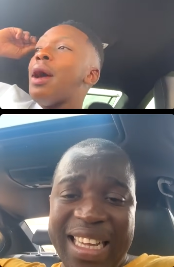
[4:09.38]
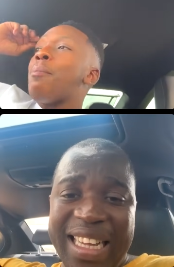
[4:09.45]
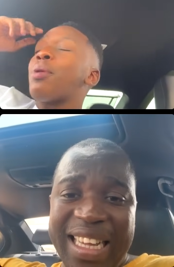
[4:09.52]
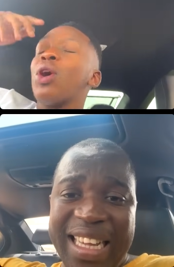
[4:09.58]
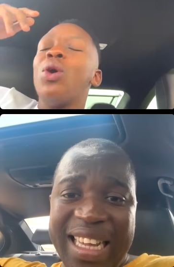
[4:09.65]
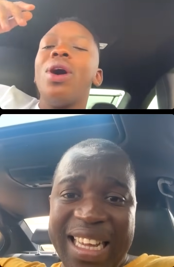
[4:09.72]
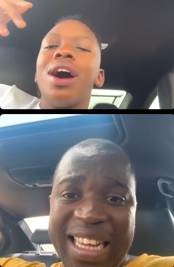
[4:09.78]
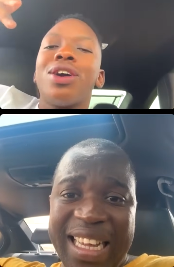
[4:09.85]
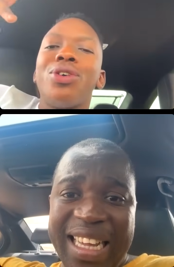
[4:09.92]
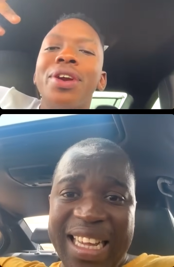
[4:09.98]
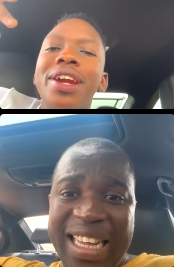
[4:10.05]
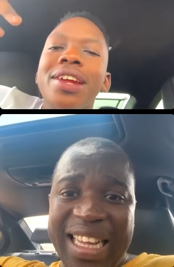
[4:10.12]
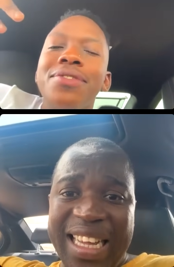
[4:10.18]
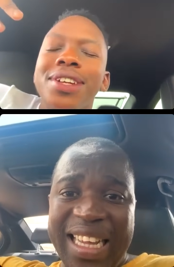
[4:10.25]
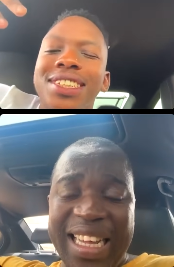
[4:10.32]
Speaker 1: Bro, I couldn't
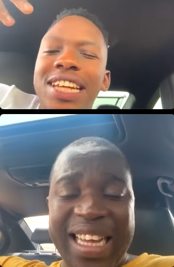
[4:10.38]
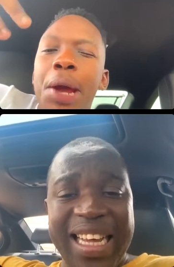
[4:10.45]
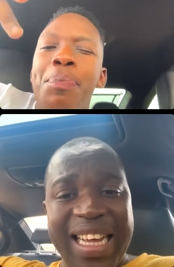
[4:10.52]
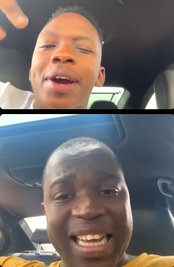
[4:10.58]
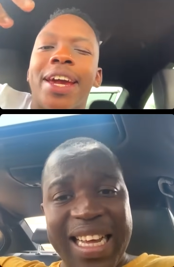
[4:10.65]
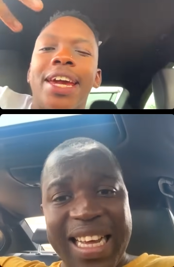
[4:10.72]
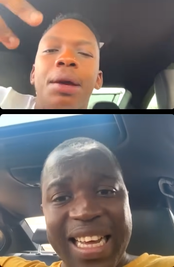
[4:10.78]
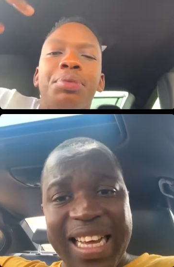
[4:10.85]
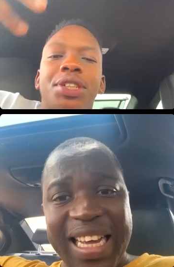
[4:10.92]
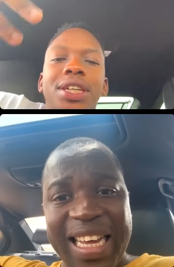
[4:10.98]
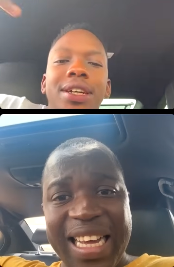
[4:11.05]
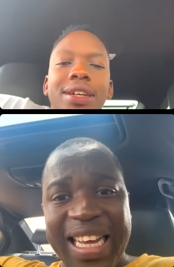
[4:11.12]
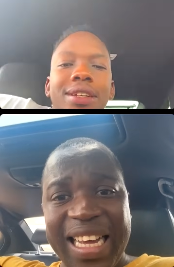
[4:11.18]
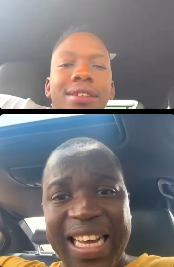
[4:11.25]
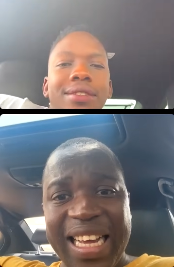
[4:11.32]
even type a
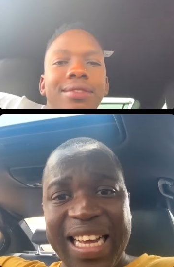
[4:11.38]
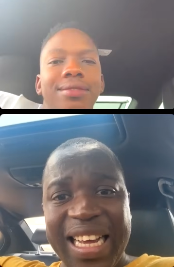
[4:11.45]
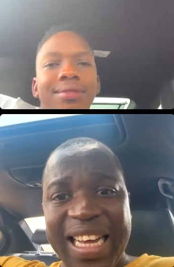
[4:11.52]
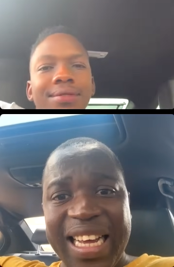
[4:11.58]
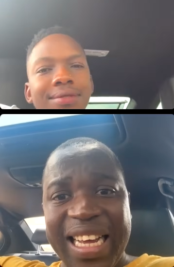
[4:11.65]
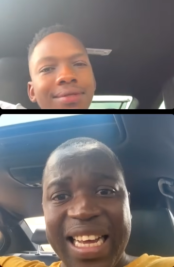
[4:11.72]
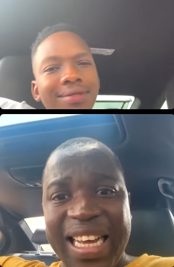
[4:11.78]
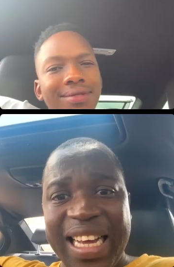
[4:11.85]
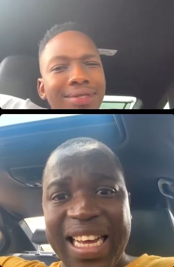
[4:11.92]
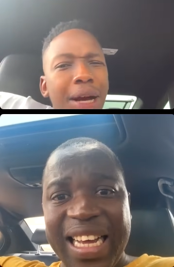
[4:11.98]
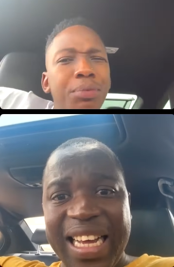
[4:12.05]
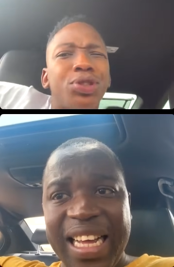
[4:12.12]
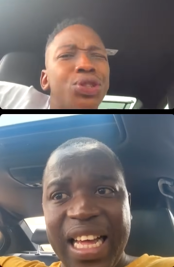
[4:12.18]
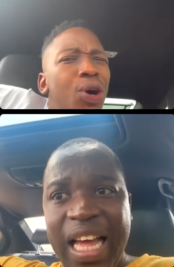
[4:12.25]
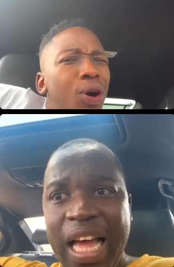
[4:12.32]
caption. Me I'm
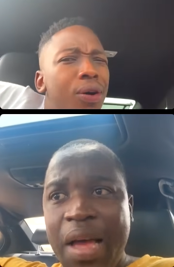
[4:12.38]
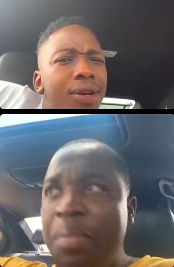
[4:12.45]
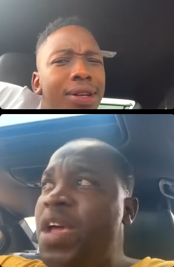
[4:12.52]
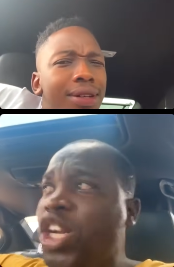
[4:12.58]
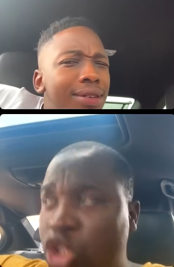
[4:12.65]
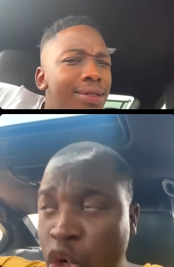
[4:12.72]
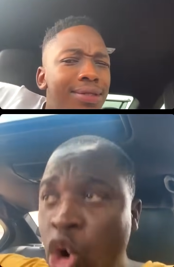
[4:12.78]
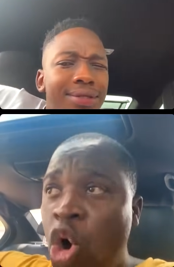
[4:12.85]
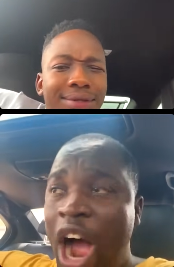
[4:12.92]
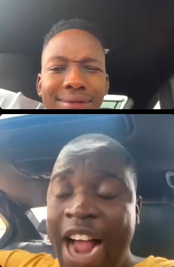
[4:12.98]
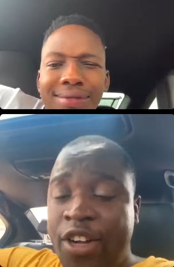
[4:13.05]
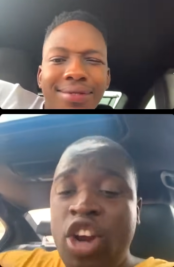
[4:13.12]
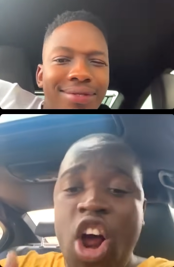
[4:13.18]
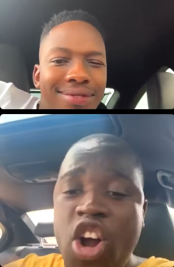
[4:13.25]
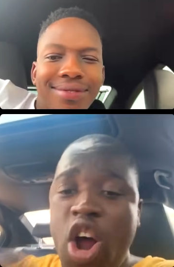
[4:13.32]
too. Shocked. I
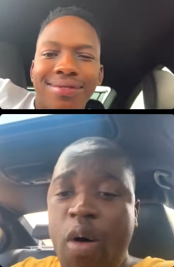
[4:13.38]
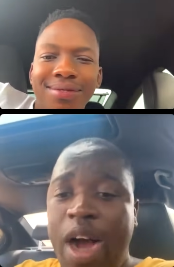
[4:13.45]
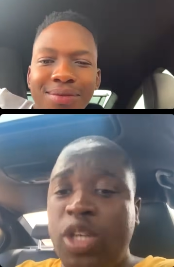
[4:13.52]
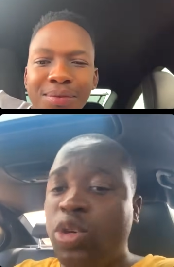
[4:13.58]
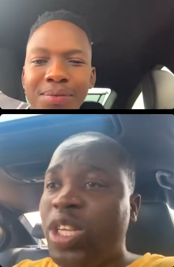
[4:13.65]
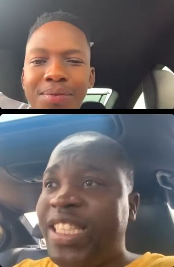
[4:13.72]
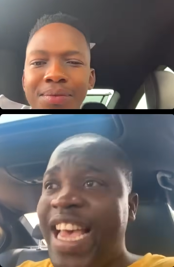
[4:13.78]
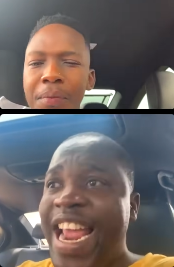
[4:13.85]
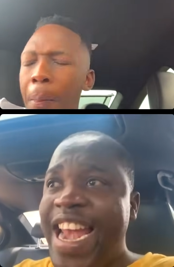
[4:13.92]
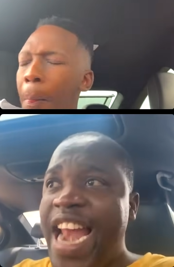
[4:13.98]
don't know what to say